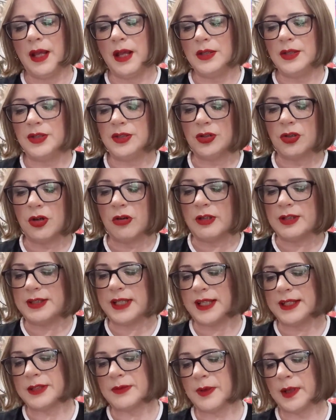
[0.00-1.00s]
story
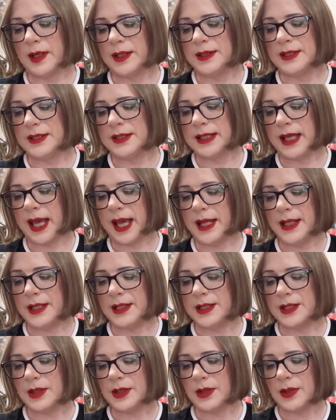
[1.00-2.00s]
sensibility to get
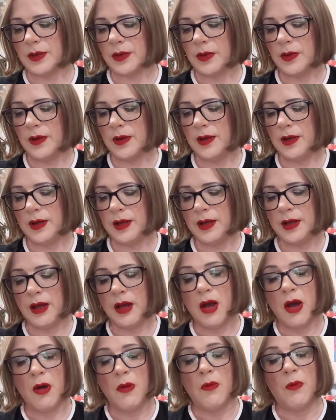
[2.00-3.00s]
into.
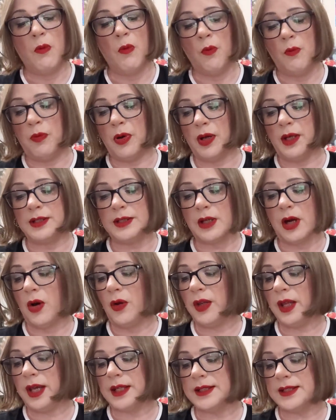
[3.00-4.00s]
But it's got
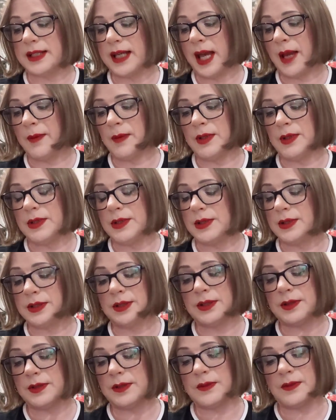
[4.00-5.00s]
all the excitement,
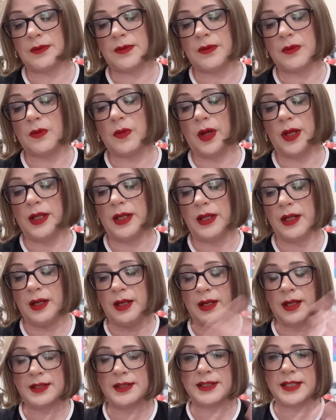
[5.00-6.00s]
what you
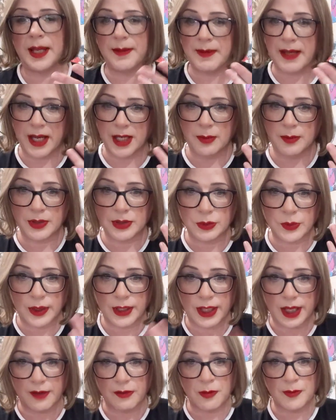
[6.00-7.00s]
the same kind of buzz what
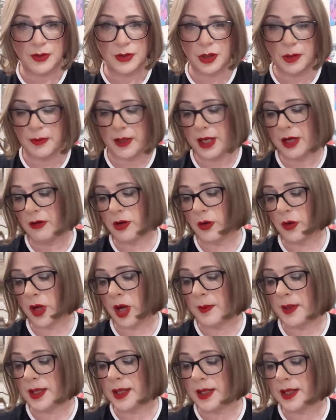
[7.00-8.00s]
you get from a superhero
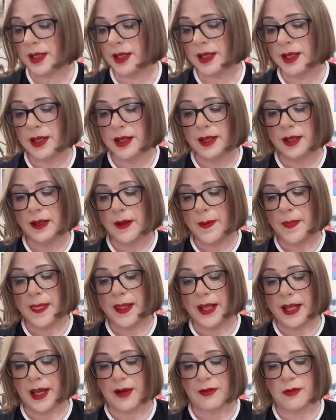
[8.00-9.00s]
comic,
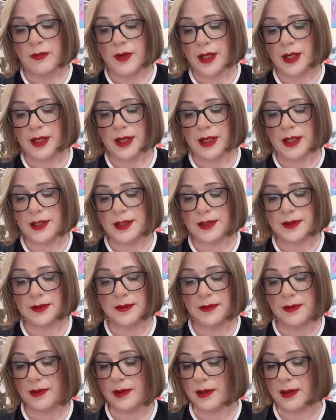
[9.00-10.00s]
you get from reading this.
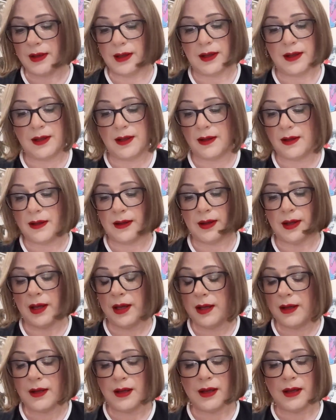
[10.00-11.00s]

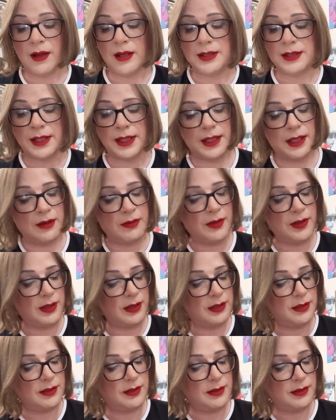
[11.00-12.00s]
Honestly, I
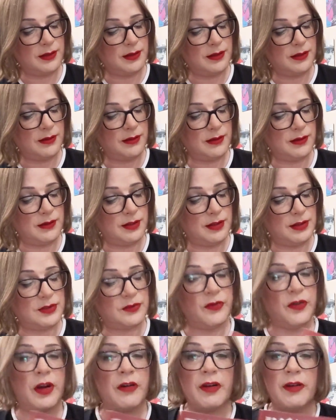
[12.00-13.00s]
think there's
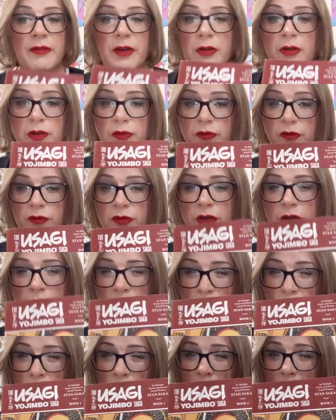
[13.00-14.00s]
very, very
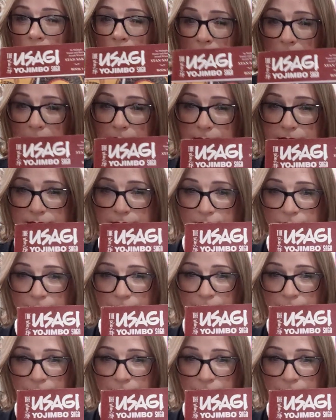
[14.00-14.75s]
few comics